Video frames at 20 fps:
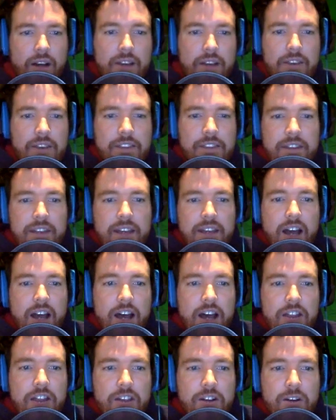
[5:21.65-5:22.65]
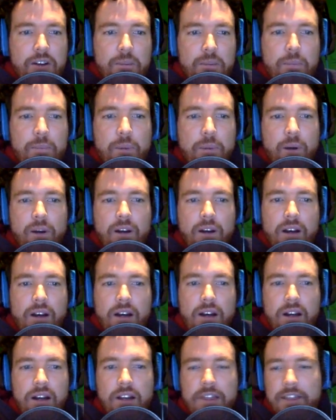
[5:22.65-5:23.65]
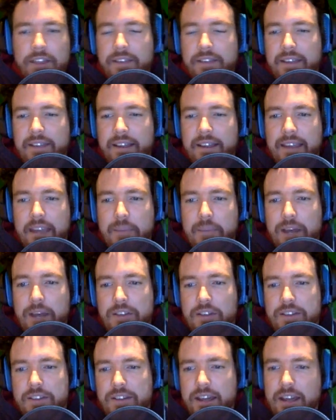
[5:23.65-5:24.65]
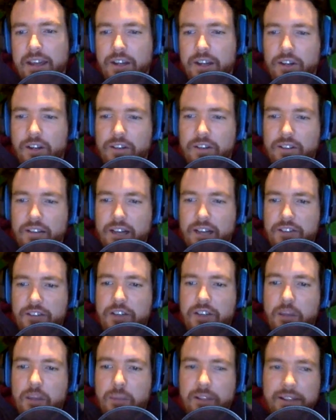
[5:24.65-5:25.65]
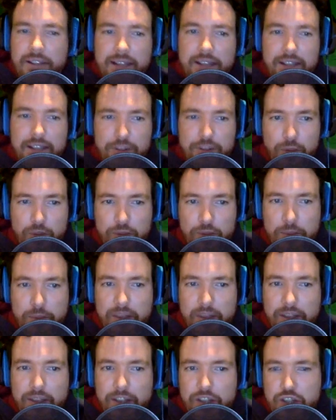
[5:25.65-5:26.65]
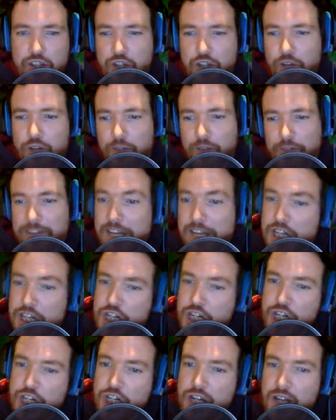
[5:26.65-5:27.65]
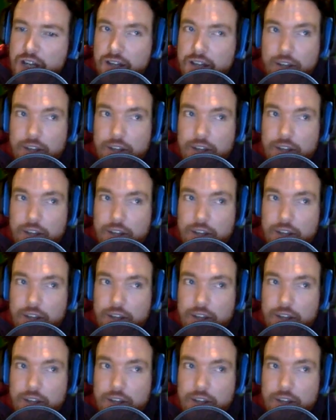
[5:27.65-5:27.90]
The other thing that came out today, or the last couple of days, was Mila Jovovich,